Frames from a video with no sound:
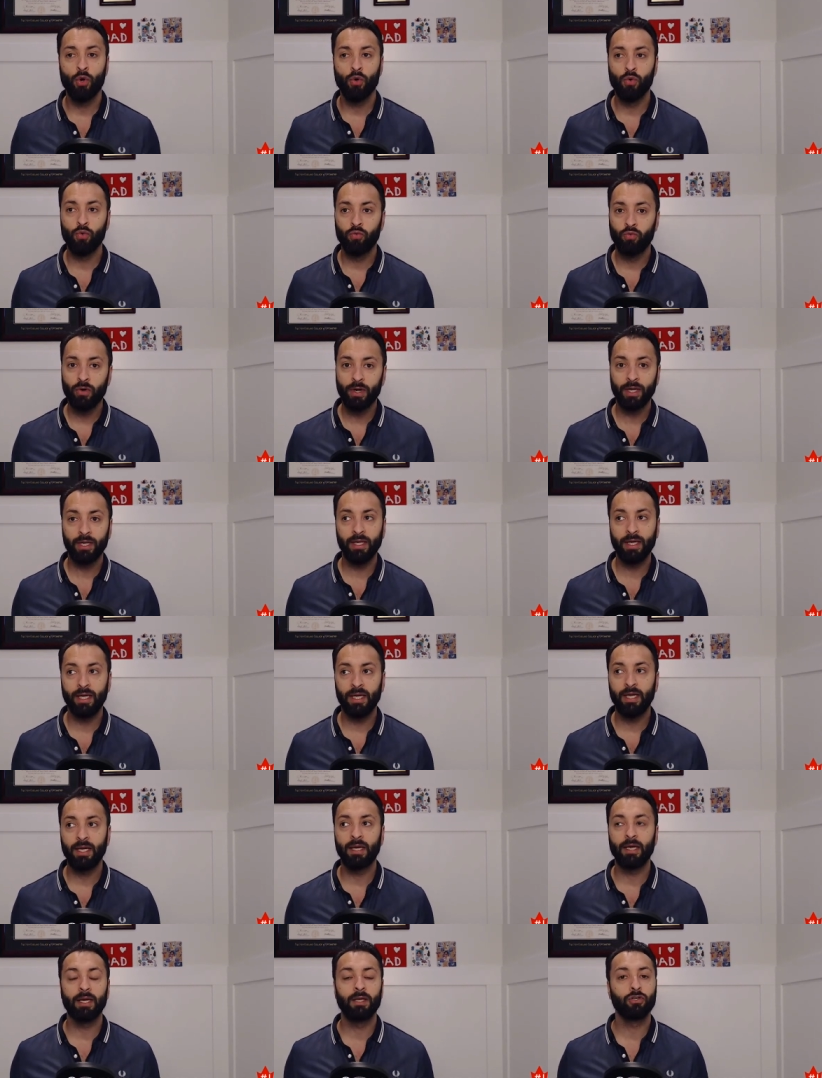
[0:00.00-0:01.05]
who
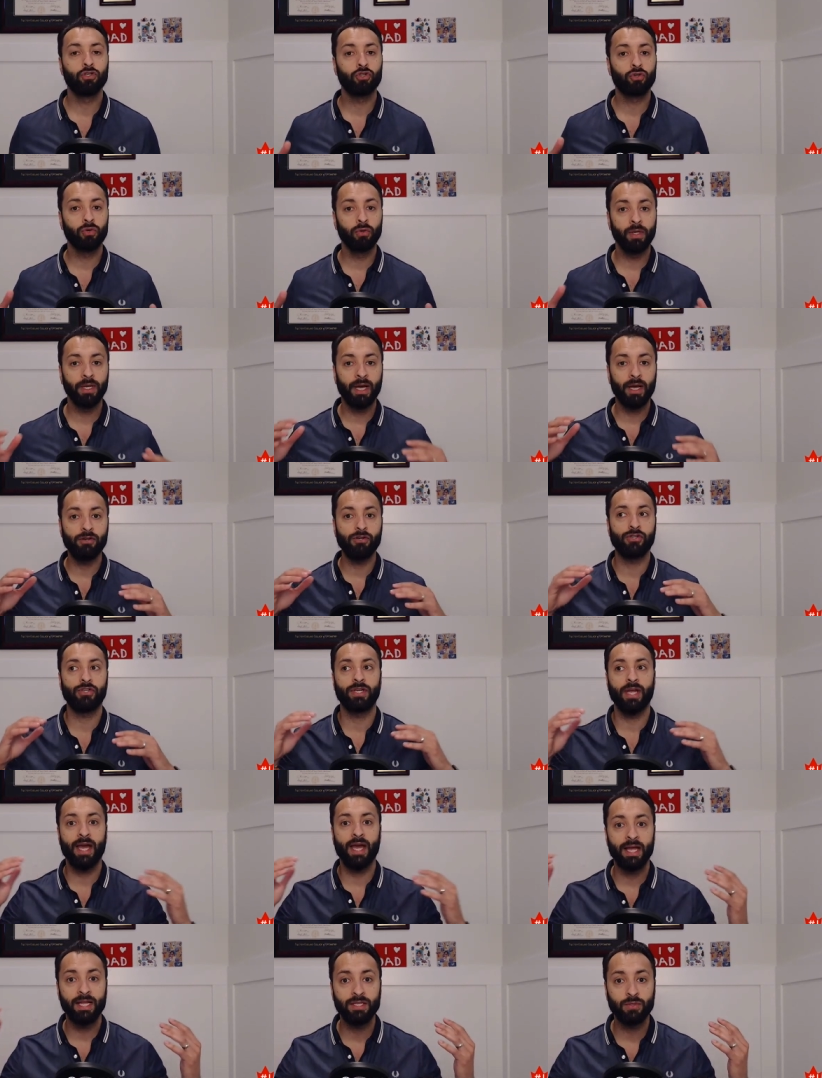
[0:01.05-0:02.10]
really truly
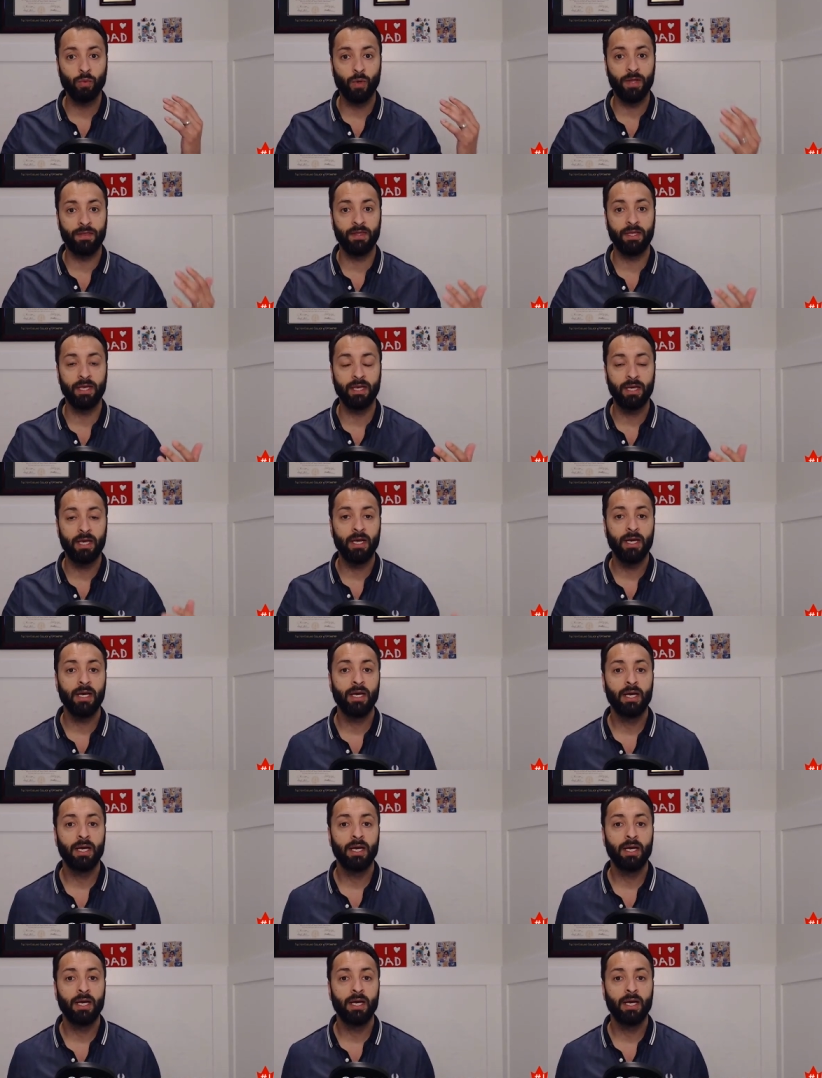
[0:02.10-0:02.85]
understands what the